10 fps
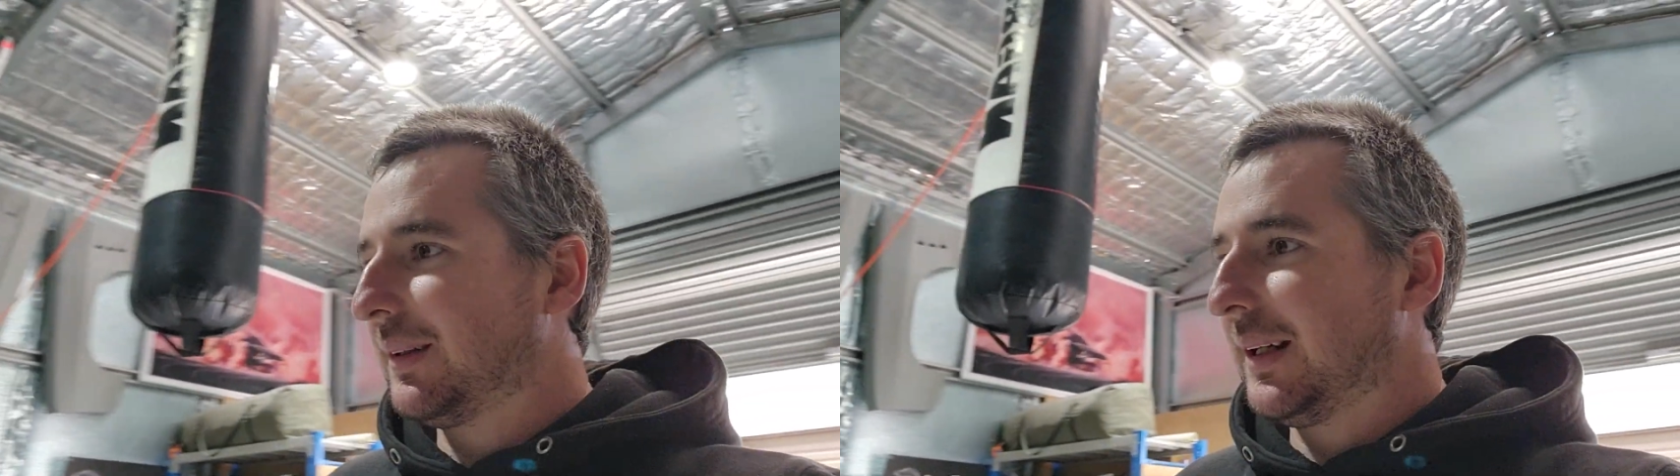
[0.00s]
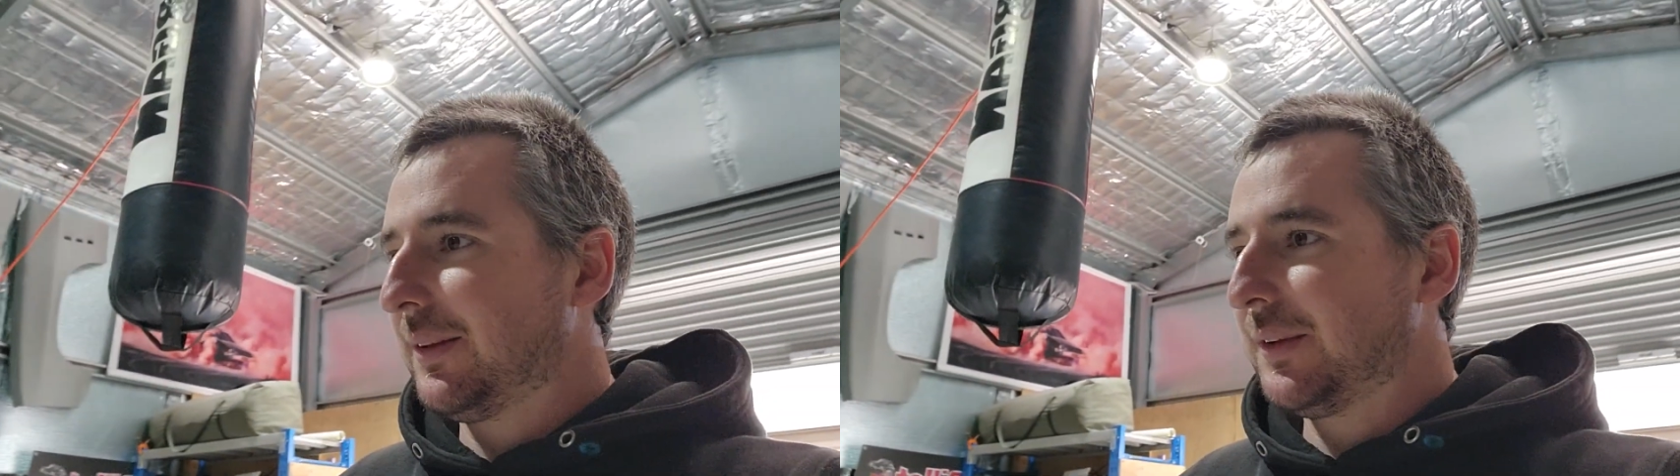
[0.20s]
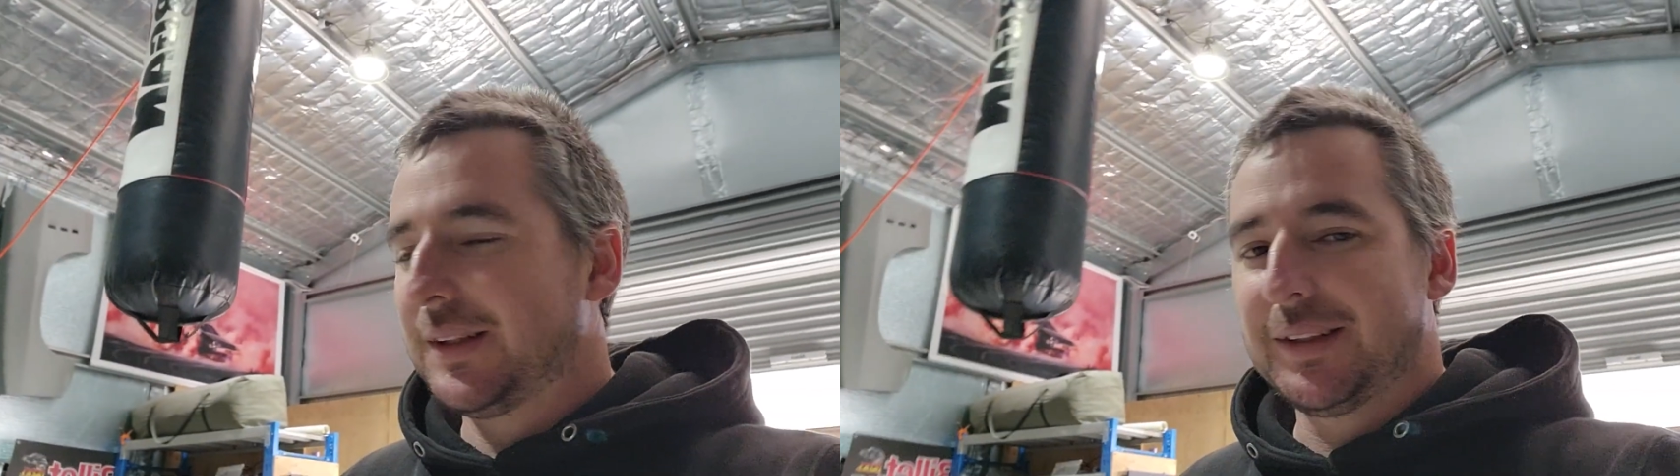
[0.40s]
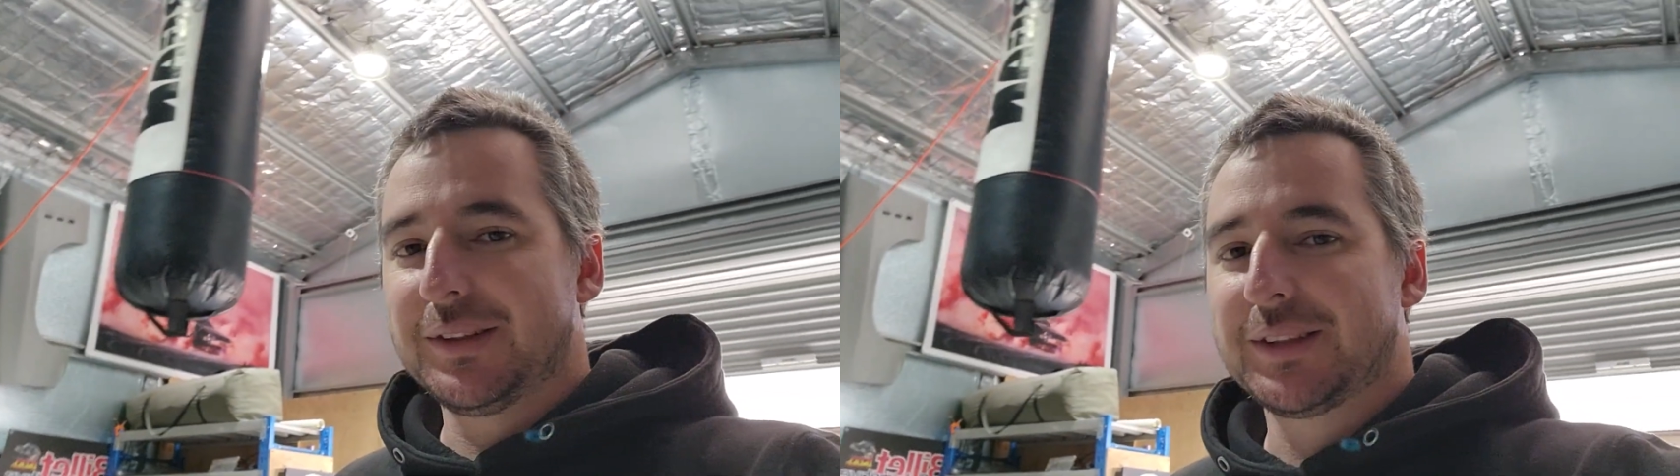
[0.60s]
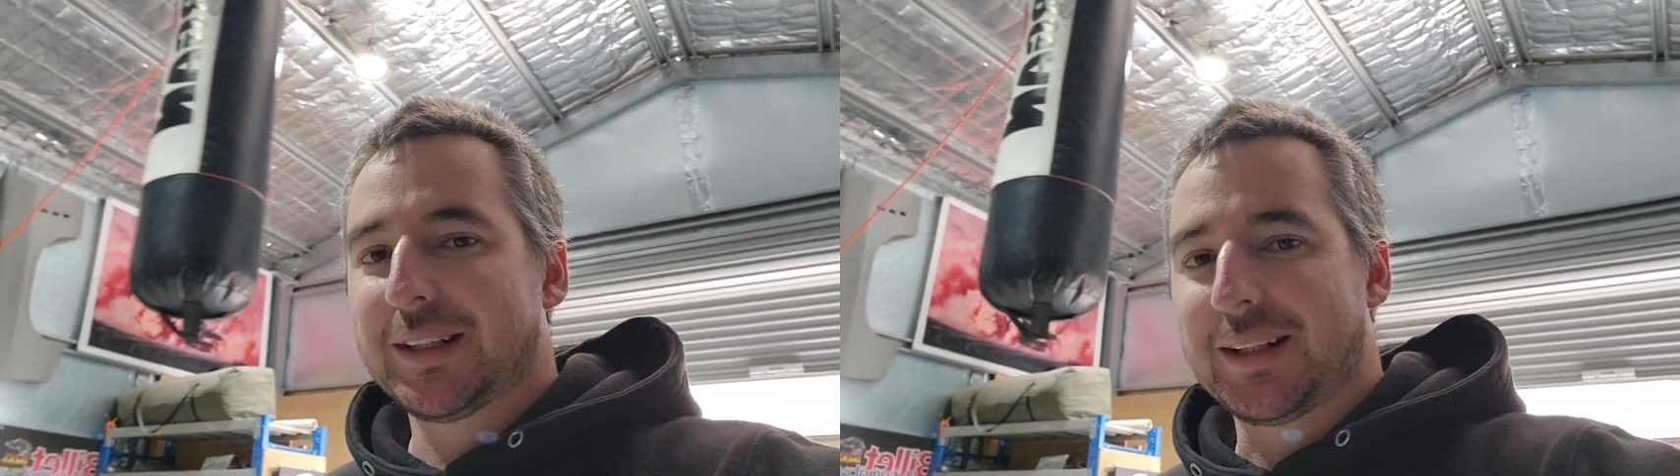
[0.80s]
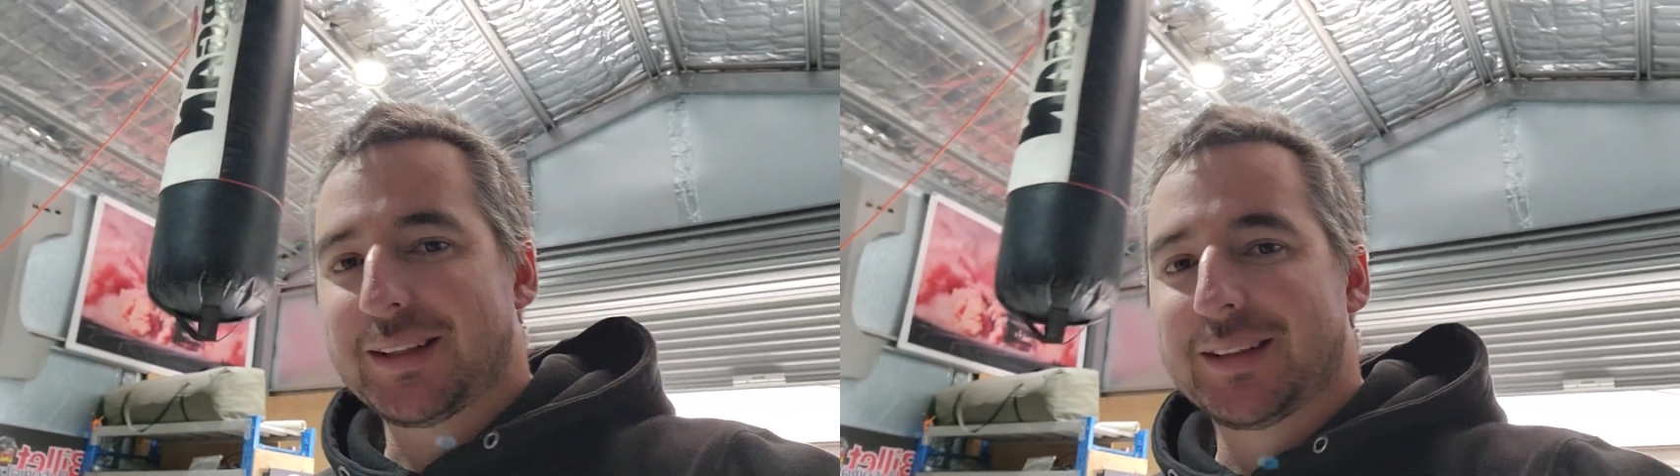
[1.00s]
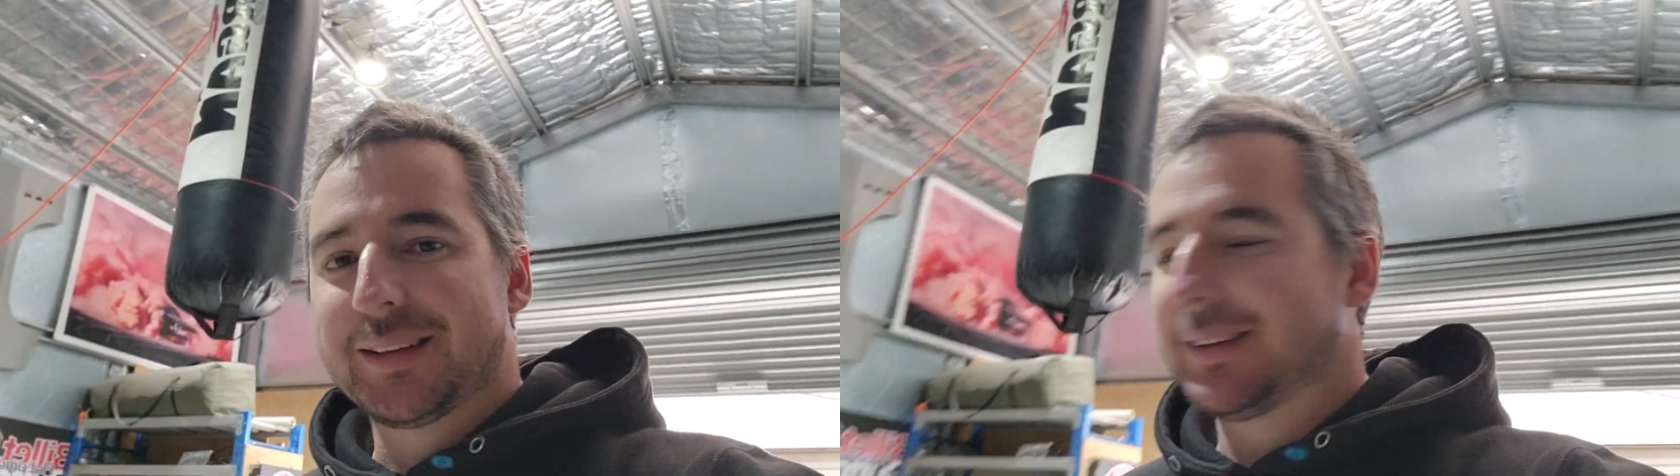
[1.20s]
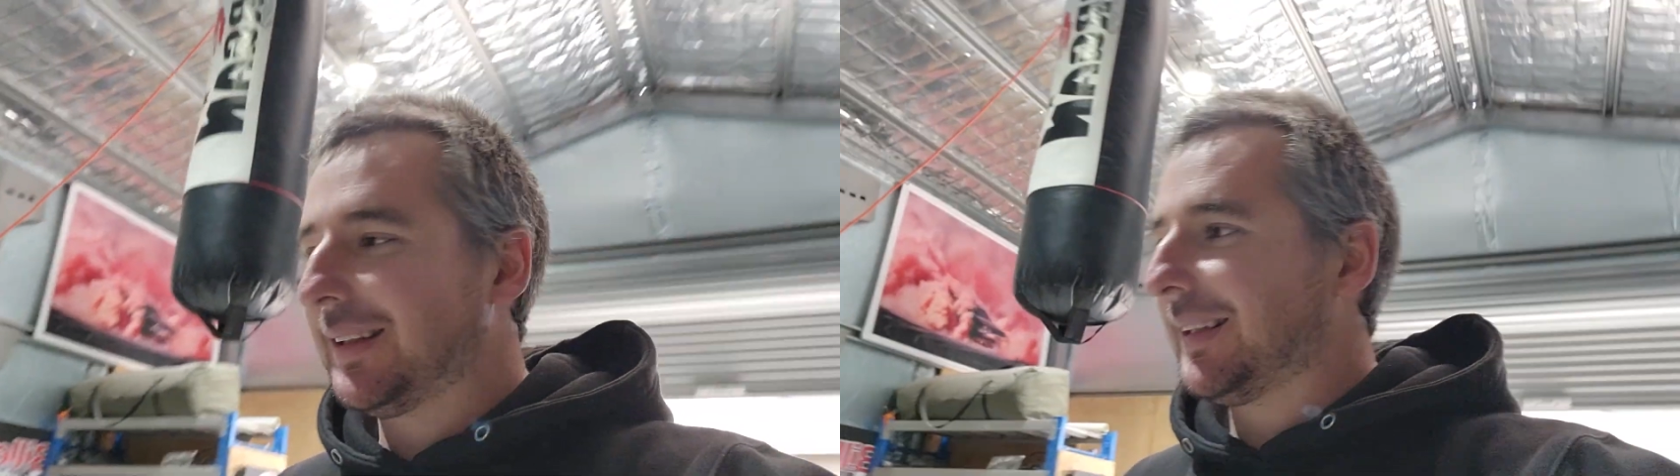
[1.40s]
They really do suck,
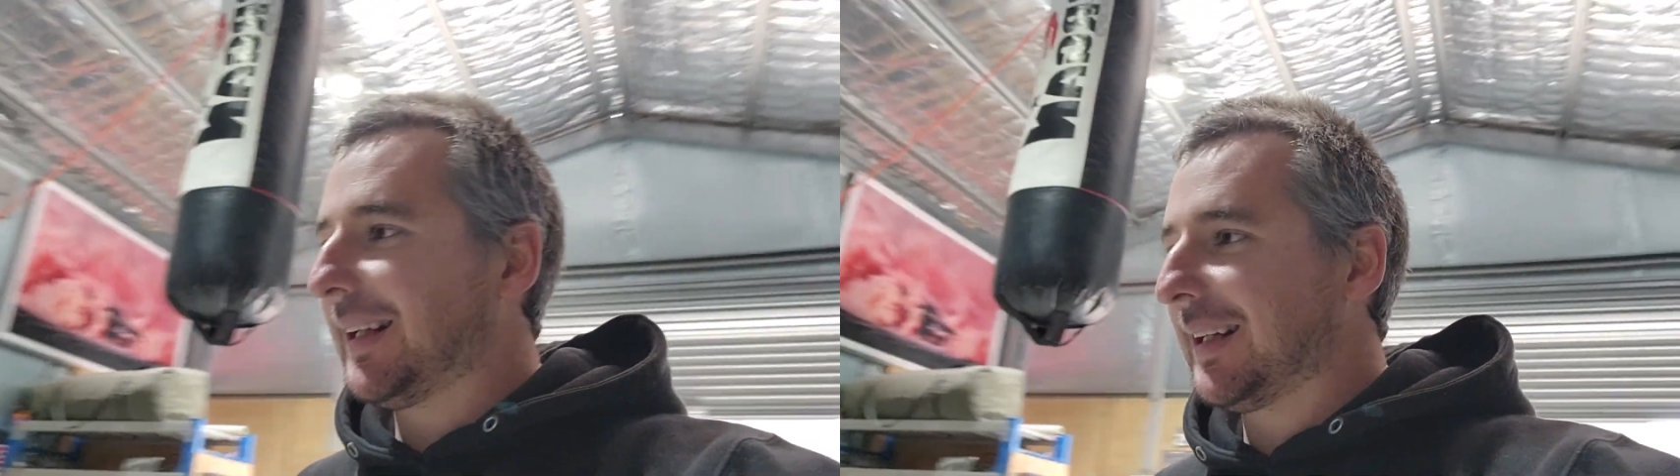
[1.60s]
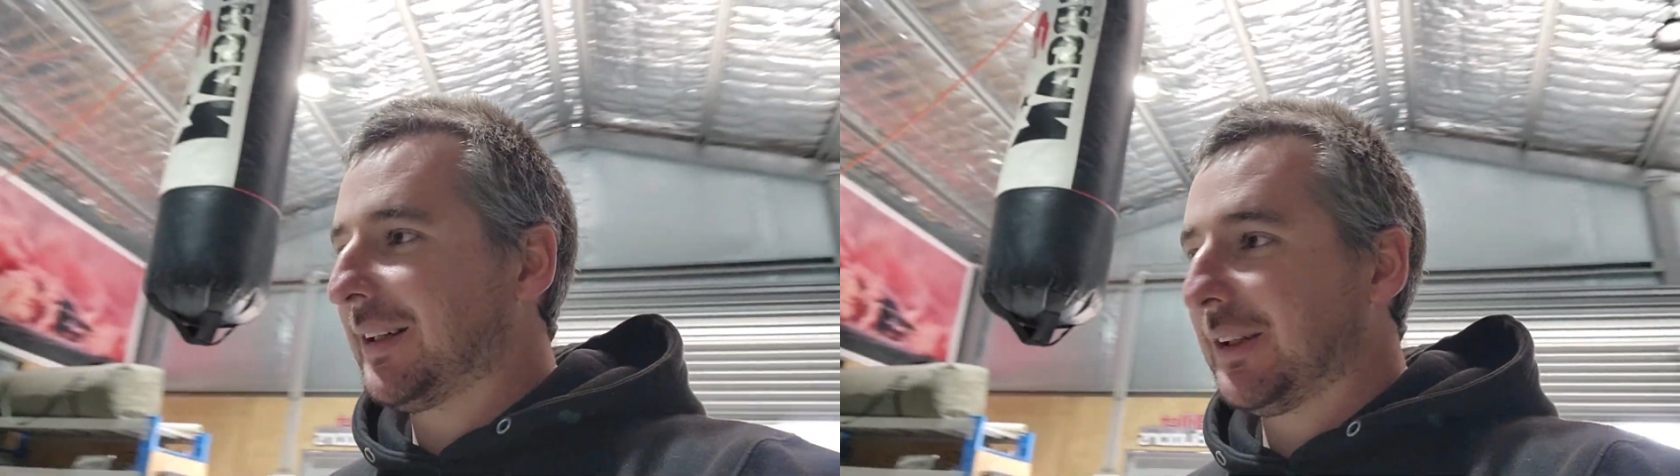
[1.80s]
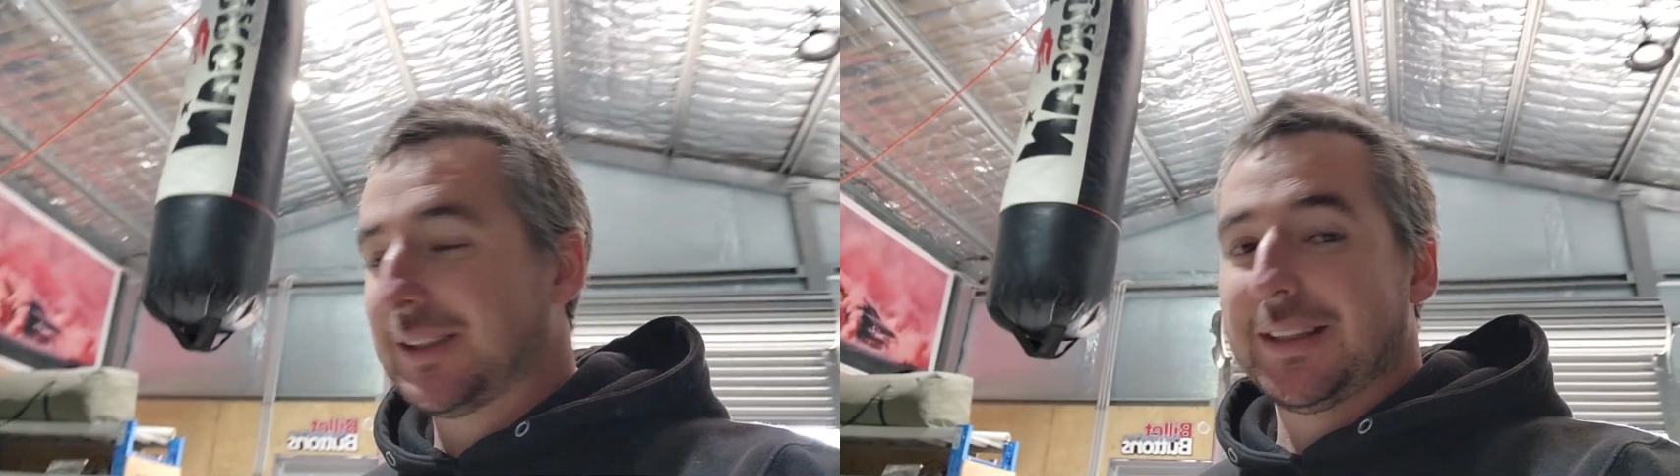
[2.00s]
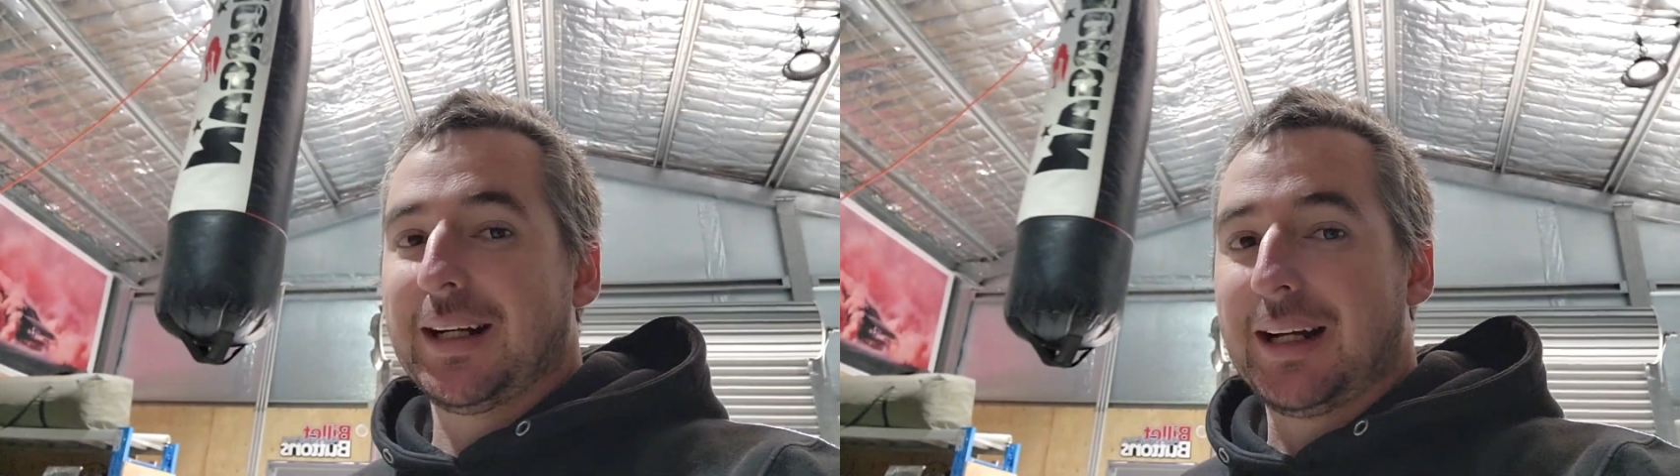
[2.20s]
and they cost an